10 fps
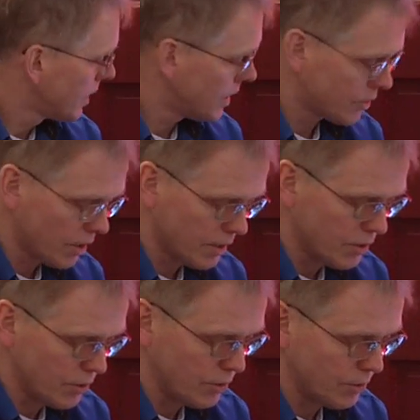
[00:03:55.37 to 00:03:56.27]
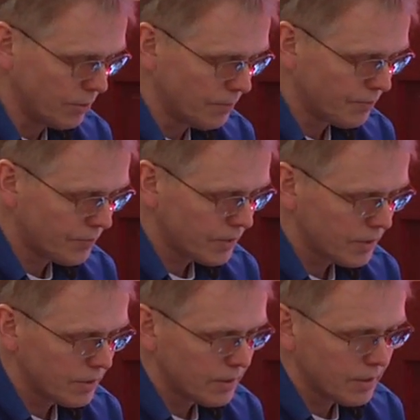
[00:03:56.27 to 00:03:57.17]
It's going to do
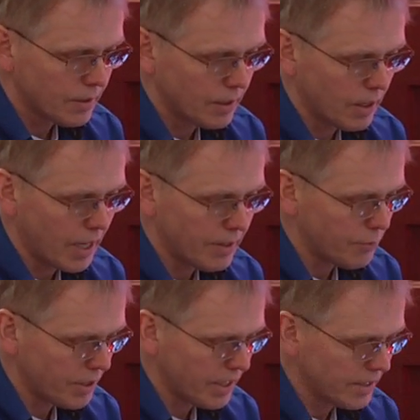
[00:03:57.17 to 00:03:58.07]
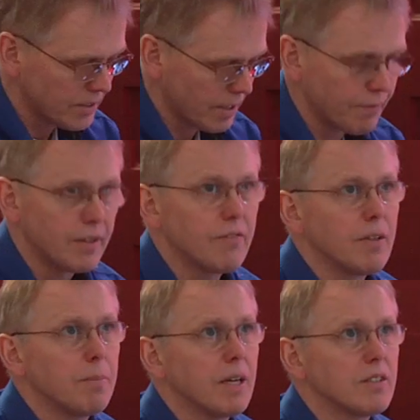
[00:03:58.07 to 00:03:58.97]
uh, 100 readings at
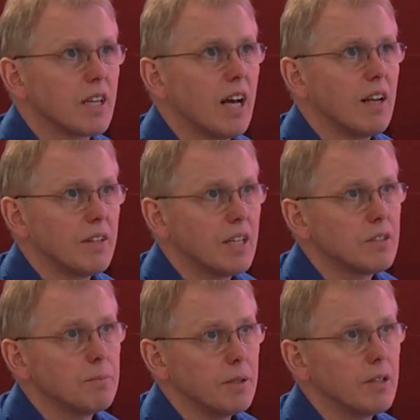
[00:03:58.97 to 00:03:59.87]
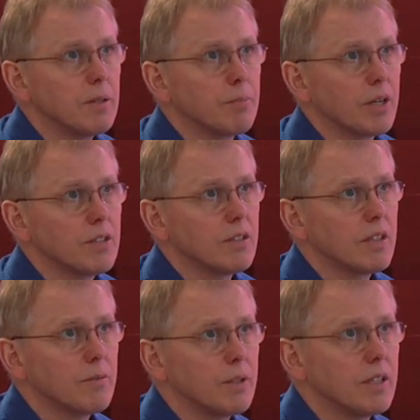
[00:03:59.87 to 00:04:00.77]
50 Pascal. That's the building pressure
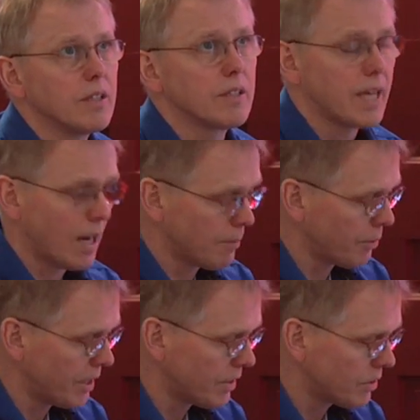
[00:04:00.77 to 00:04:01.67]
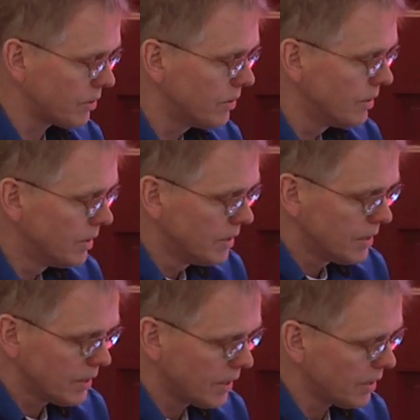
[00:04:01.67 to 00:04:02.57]
that we are calibrated to
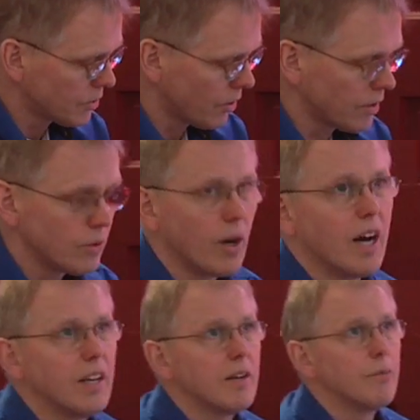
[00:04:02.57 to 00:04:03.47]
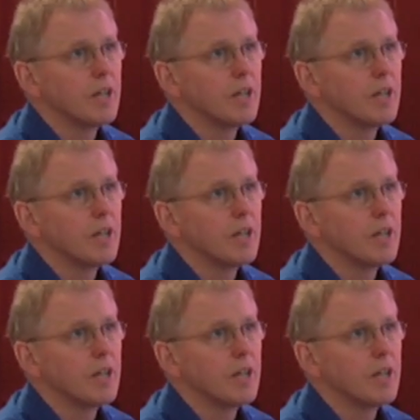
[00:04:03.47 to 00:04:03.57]
and then it's going to do 100